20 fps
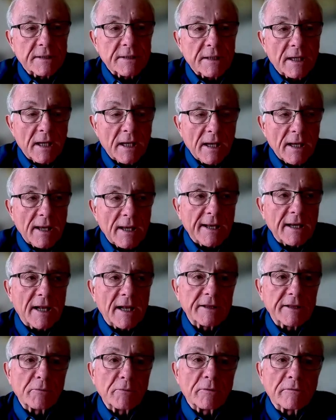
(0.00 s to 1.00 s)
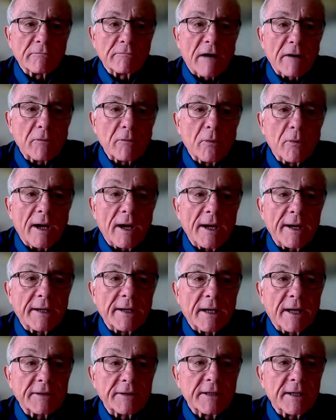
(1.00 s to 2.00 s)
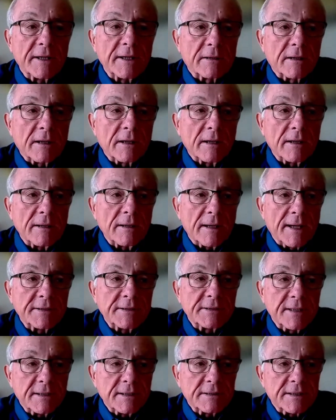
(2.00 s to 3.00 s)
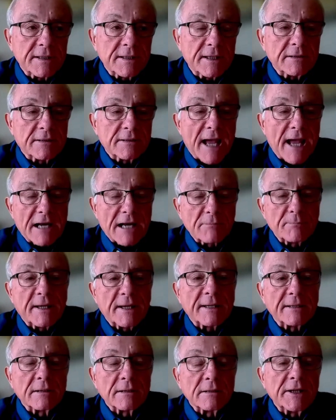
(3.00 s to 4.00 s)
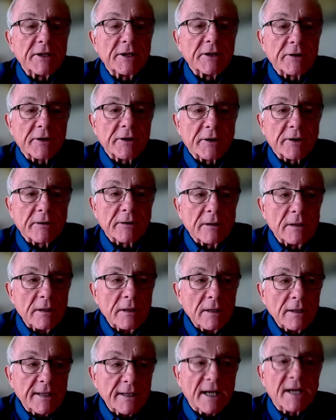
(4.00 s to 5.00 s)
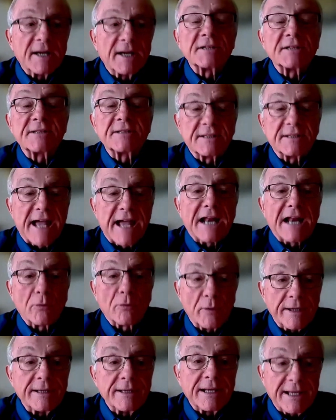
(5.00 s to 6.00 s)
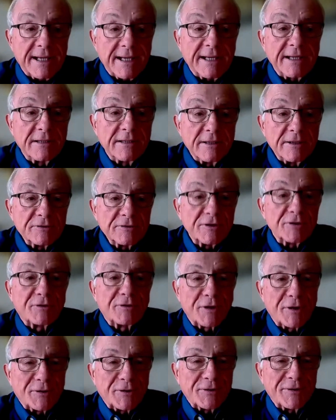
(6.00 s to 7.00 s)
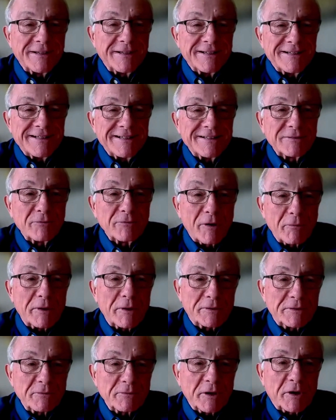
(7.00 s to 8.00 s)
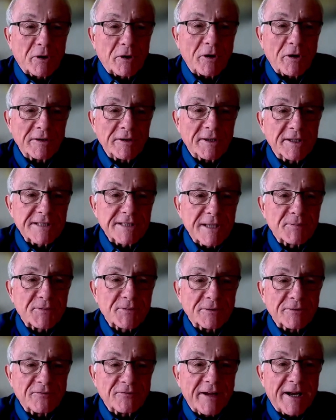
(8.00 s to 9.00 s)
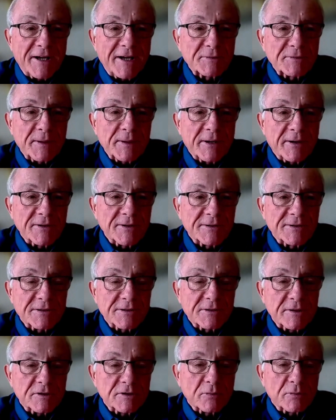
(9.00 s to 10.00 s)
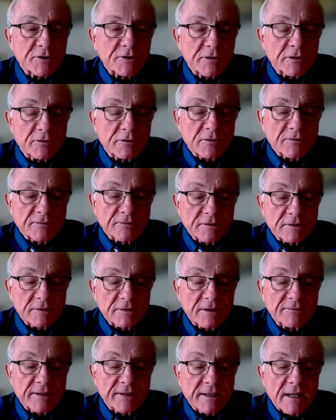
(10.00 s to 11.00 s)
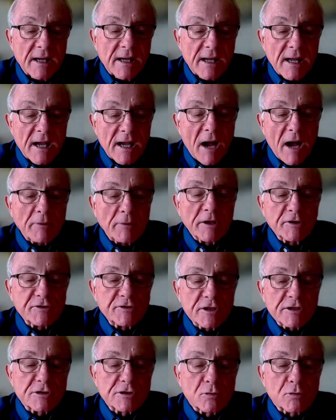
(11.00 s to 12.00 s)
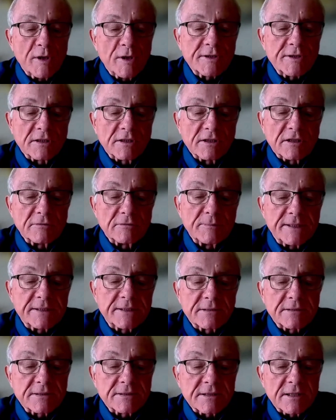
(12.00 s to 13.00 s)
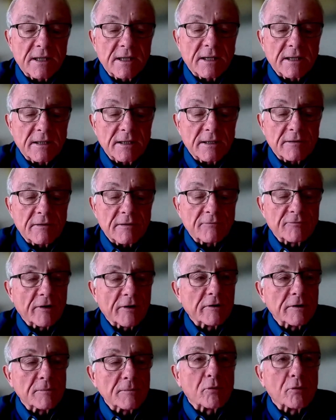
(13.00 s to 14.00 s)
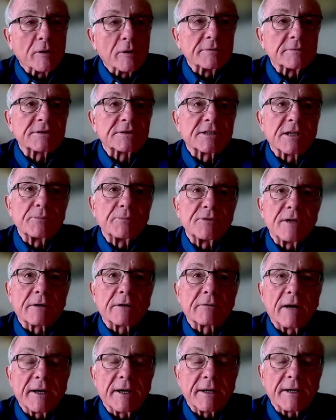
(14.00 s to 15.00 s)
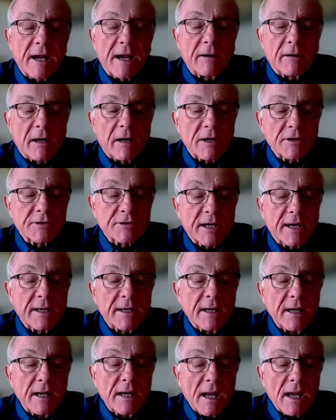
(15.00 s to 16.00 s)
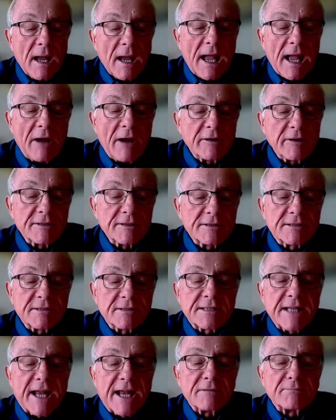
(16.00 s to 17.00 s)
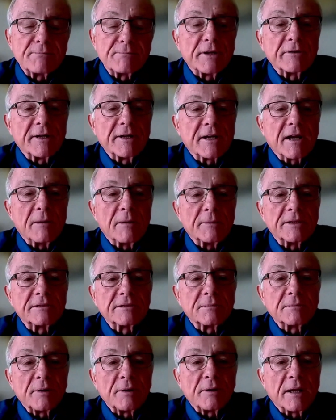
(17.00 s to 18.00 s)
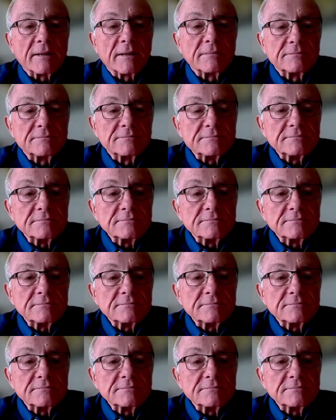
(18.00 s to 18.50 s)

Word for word: And I think we're in the right way. And I think NTT Data being the leader here, getting us the data we need to do what we call the exceptional fan experiences is what you do for a living. I'm going to just switch a little bit to a very important subject right now, Ajay. How does sustainability come into play?